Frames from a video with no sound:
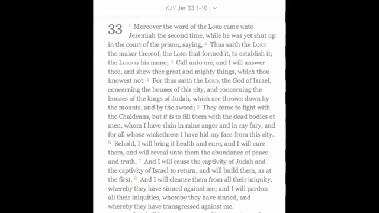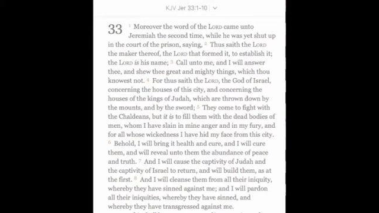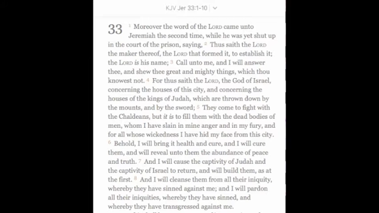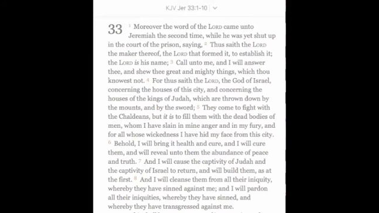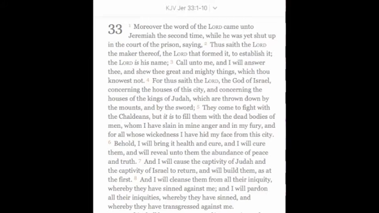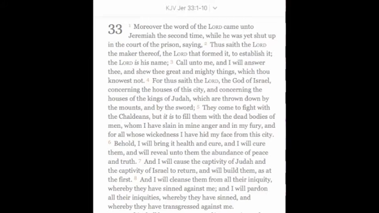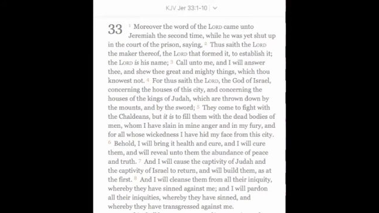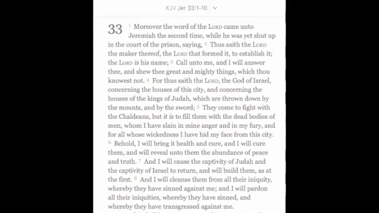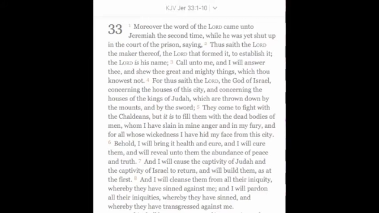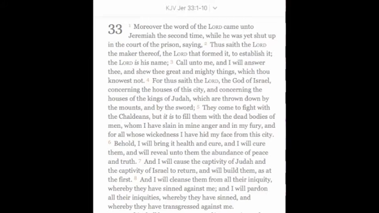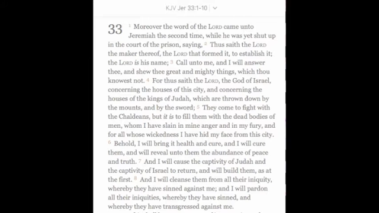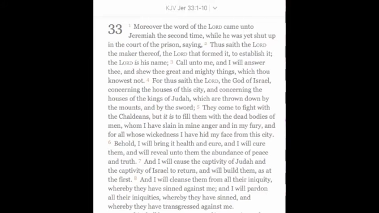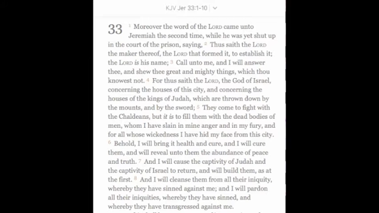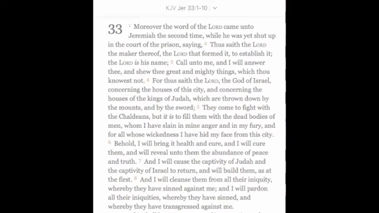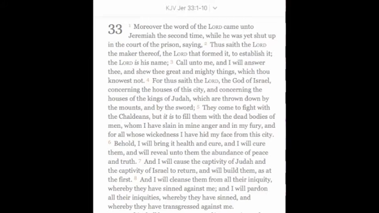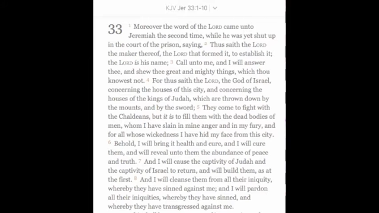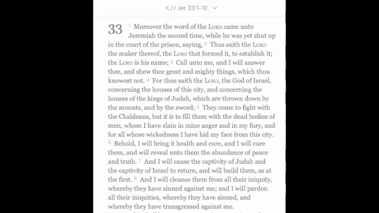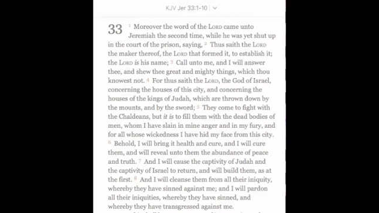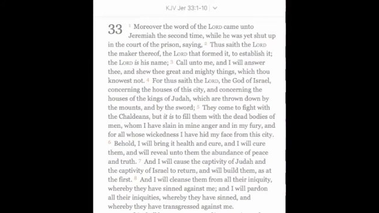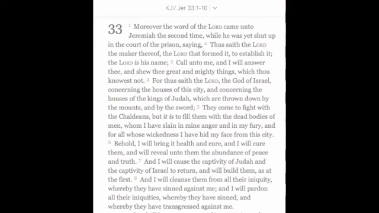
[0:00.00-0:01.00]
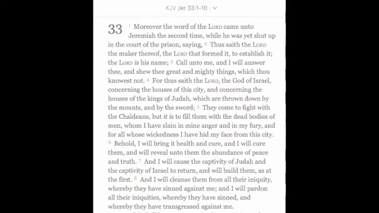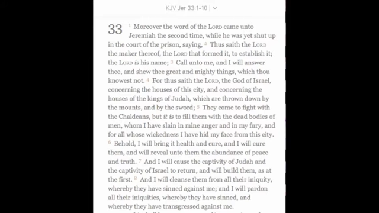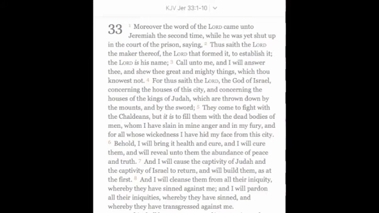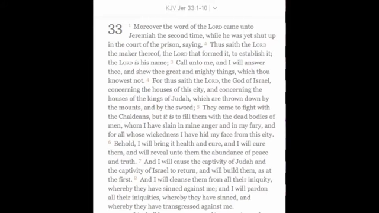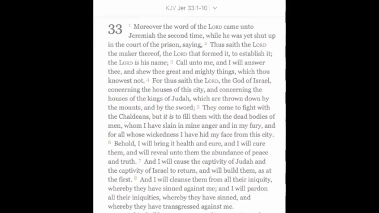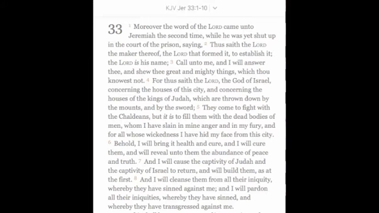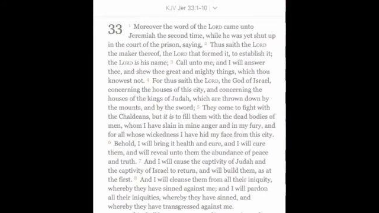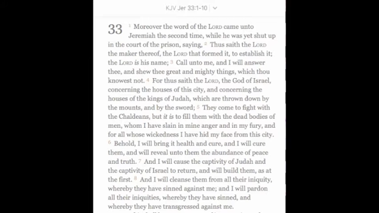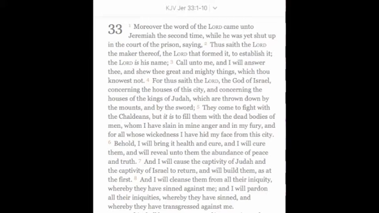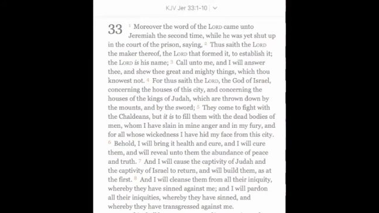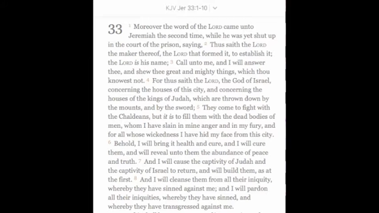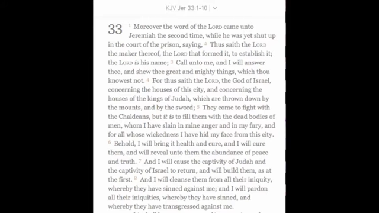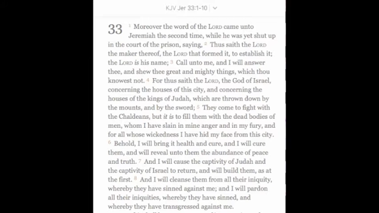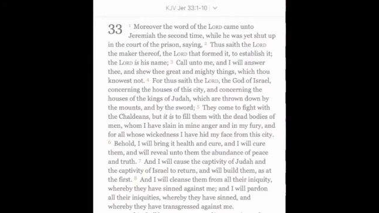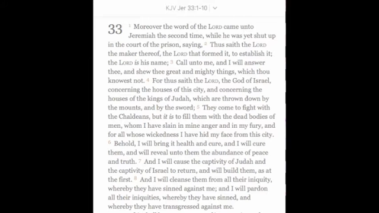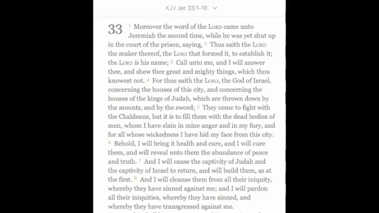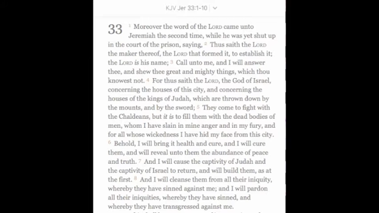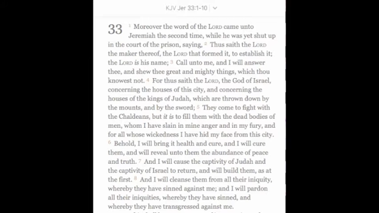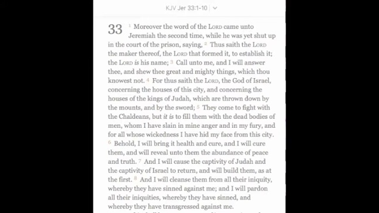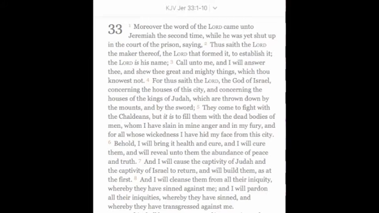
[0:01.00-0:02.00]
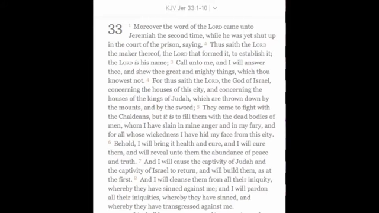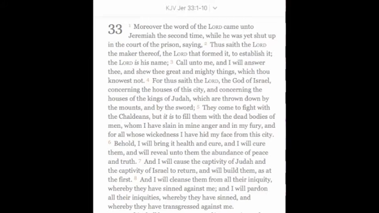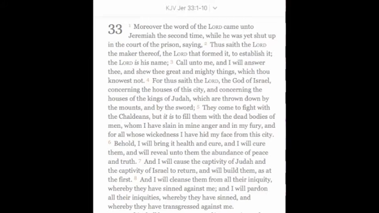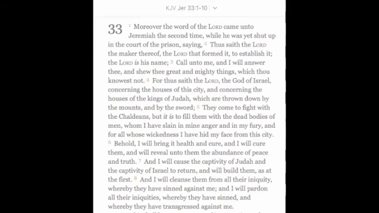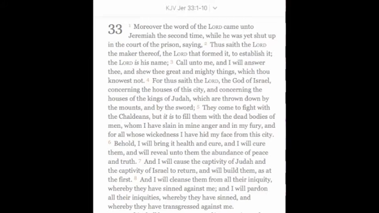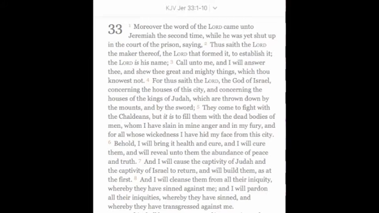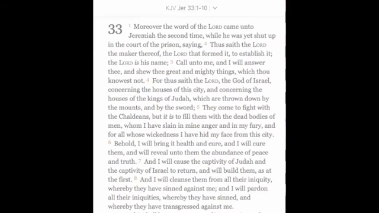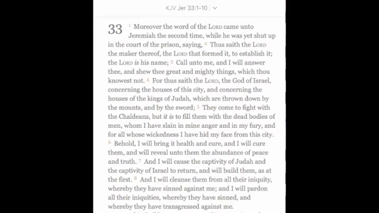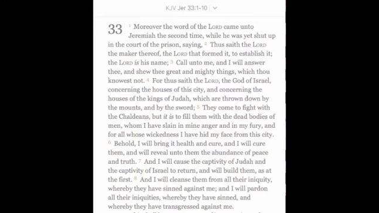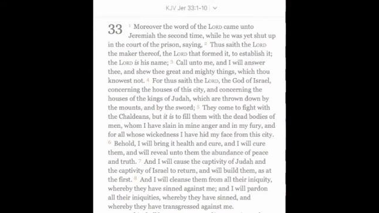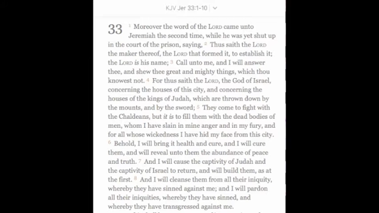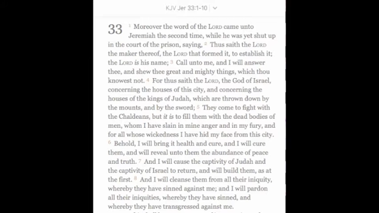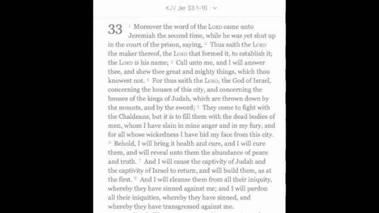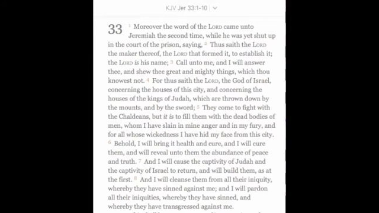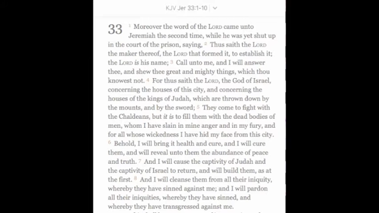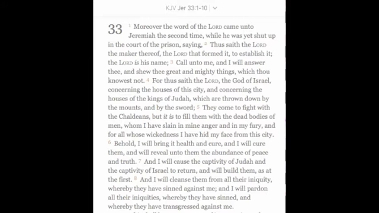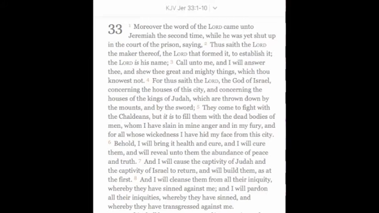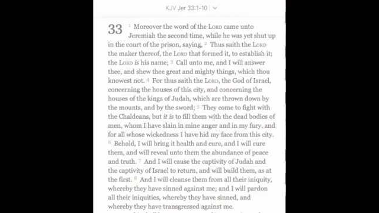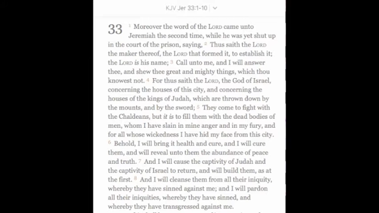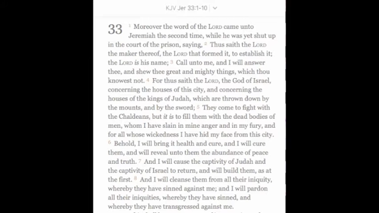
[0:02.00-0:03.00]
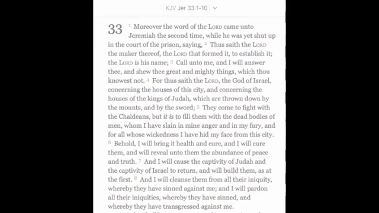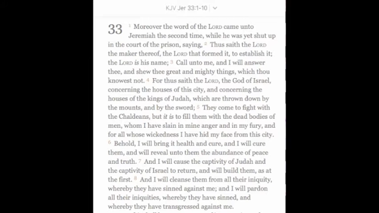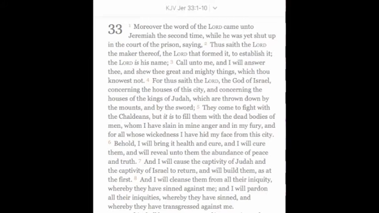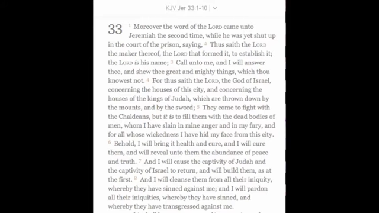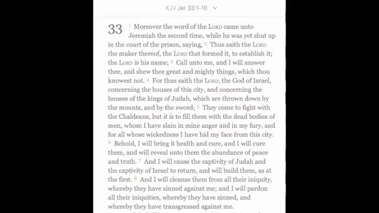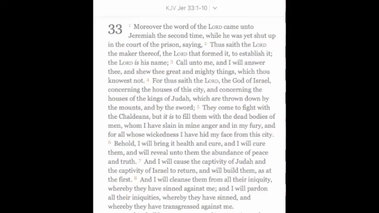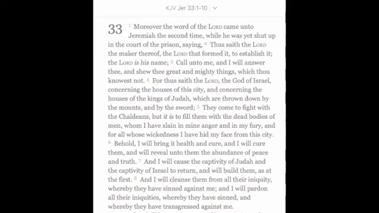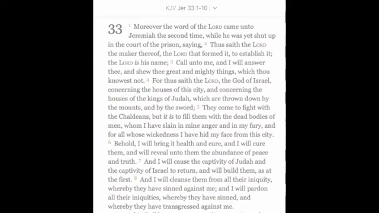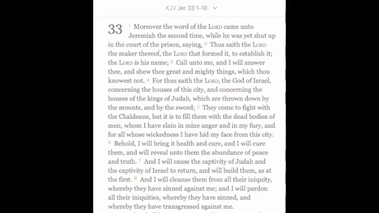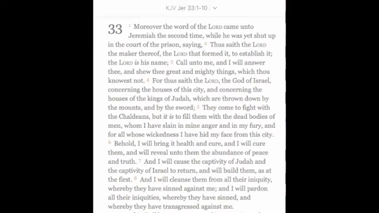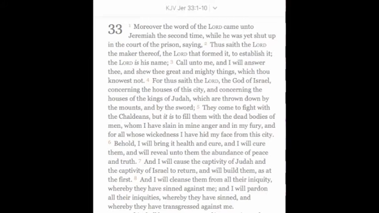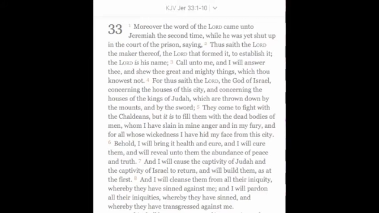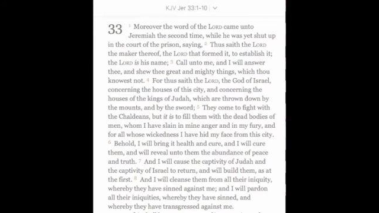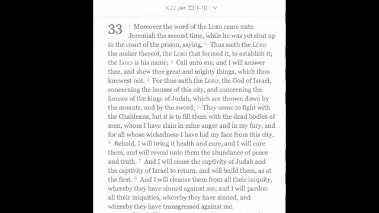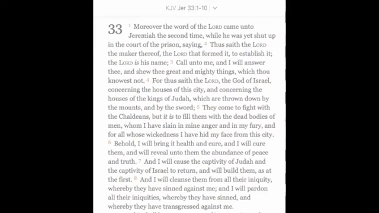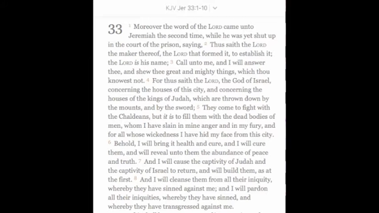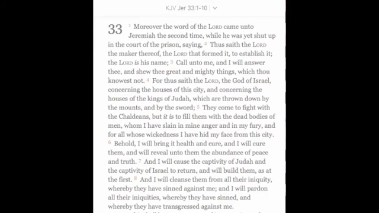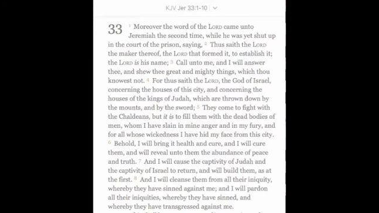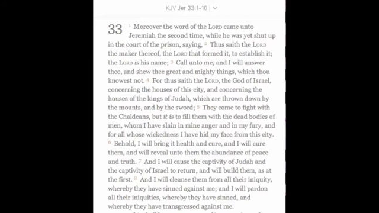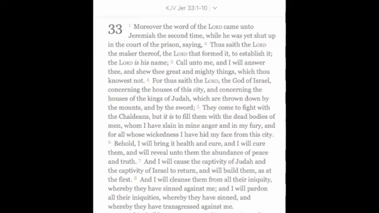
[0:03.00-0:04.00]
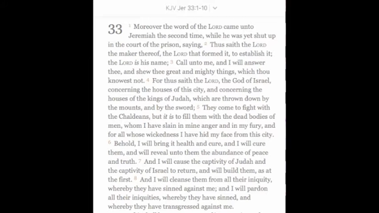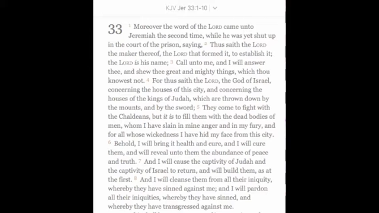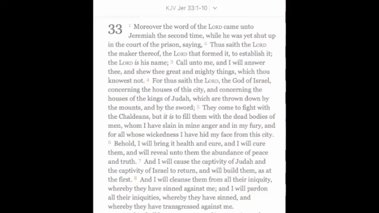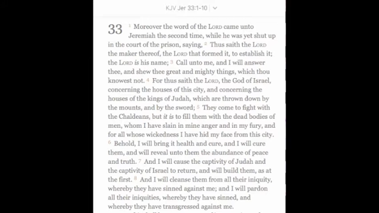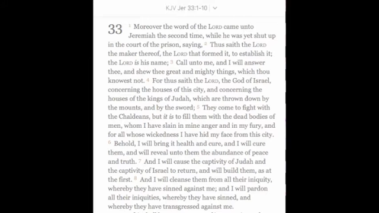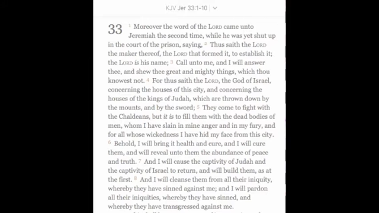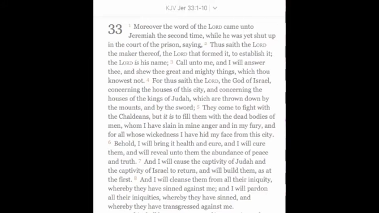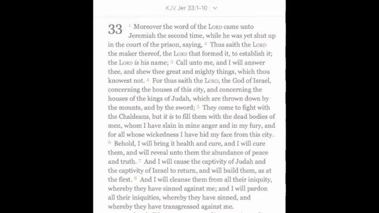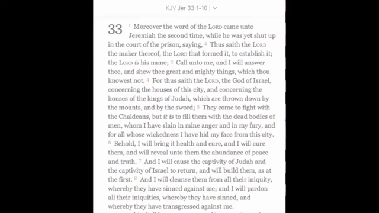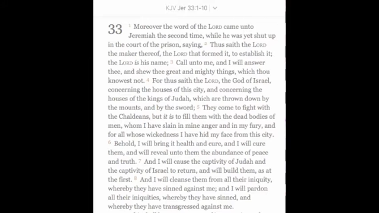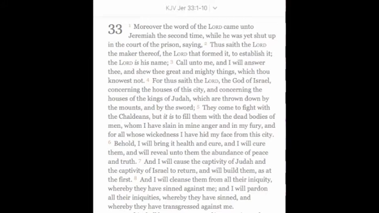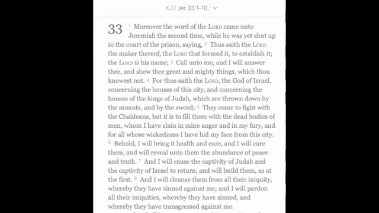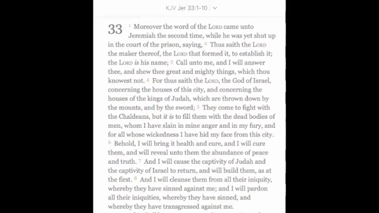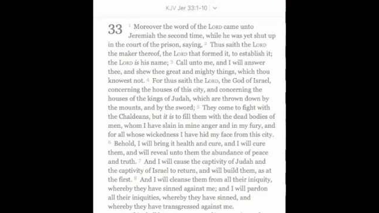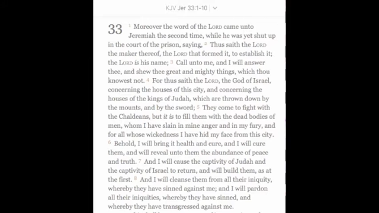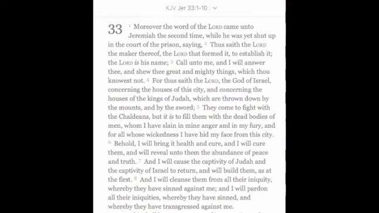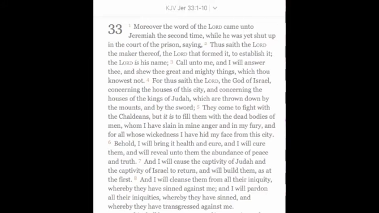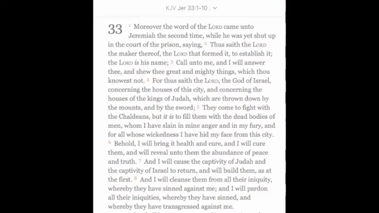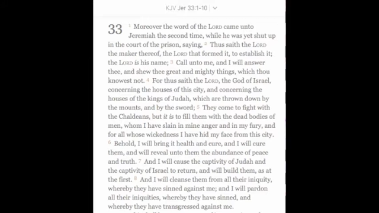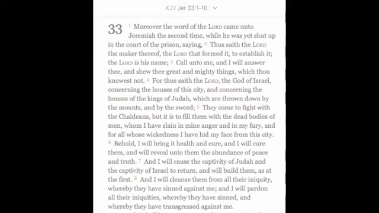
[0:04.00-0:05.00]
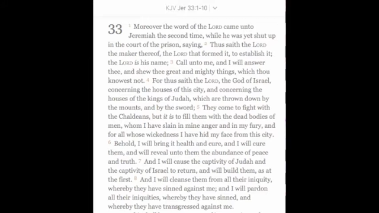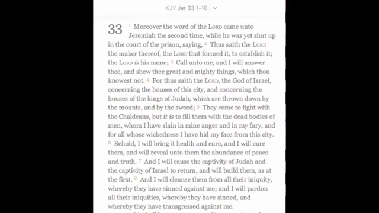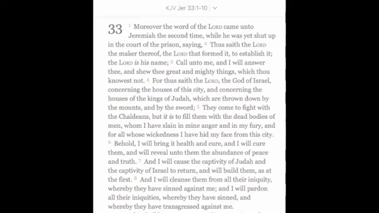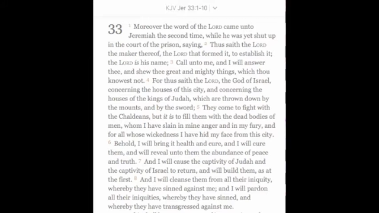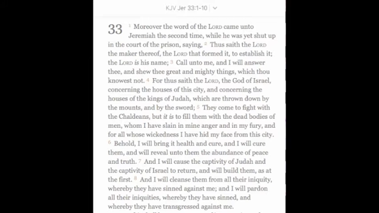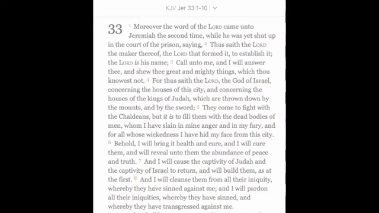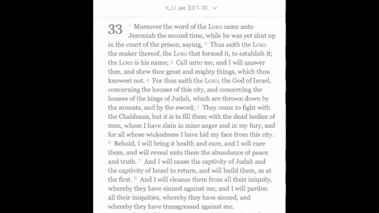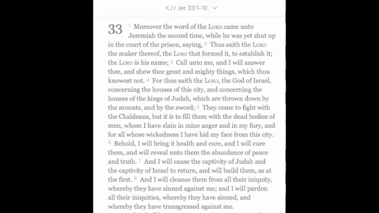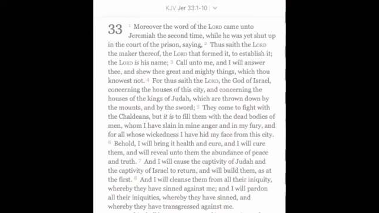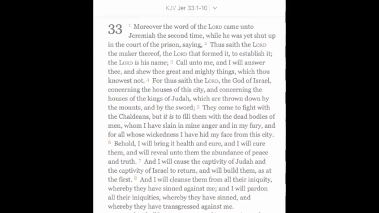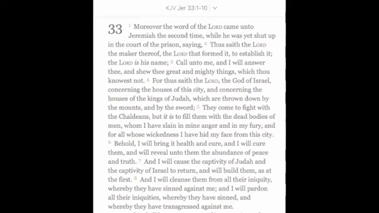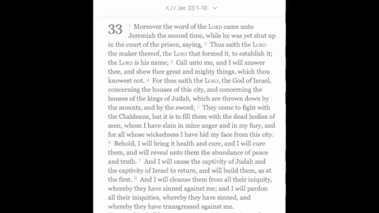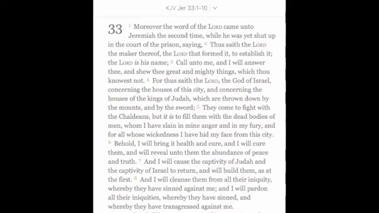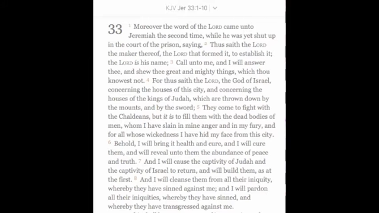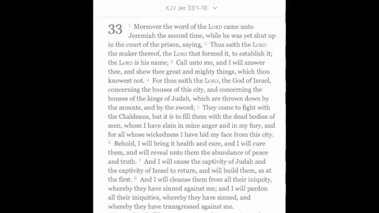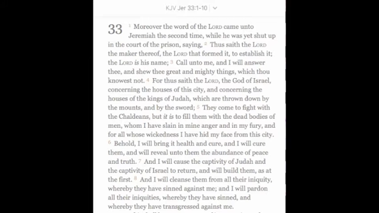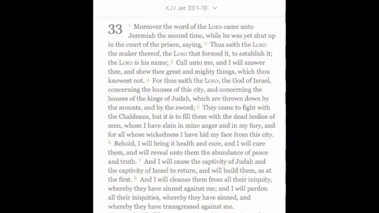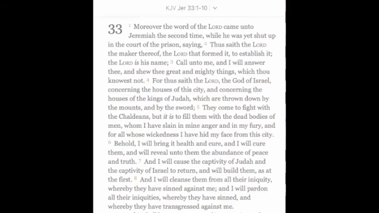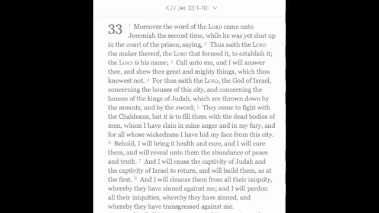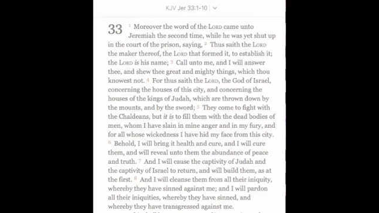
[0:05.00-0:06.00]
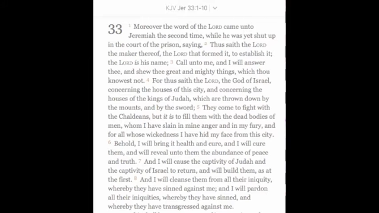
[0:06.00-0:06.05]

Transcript: No face is visible, so there are no lips to read.